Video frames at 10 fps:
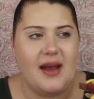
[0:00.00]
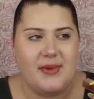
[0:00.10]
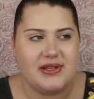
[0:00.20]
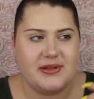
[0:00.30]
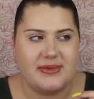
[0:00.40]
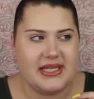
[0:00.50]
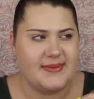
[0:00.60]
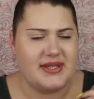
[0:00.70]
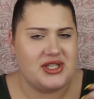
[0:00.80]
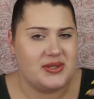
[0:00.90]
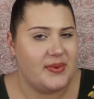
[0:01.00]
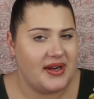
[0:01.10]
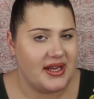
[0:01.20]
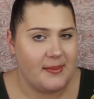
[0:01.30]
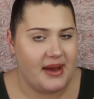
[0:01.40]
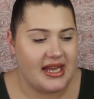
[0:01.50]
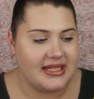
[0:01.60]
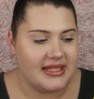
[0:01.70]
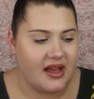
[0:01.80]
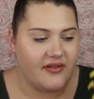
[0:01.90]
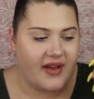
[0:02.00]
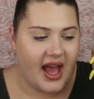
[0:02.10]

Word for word: I'm also obsessed with just wearing it by itself.